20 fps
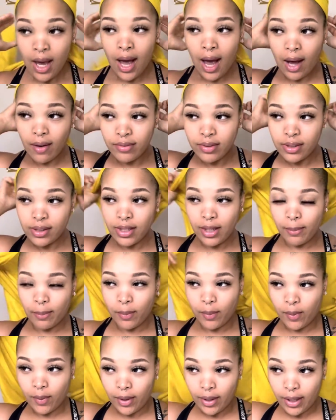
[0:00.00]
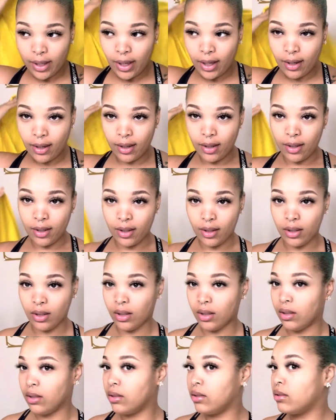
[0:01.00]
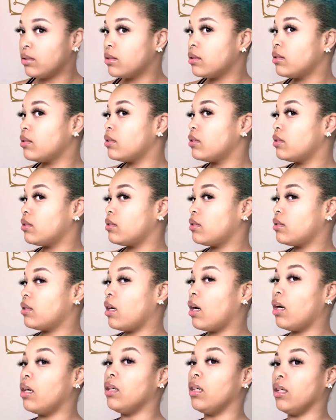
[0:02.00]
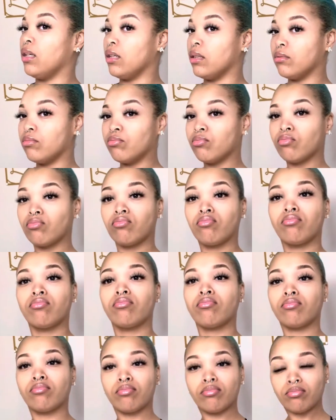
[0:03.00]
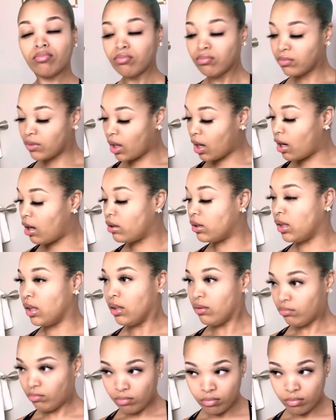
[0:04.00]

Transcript: I've slept on it and oh yeah. Oh yeah.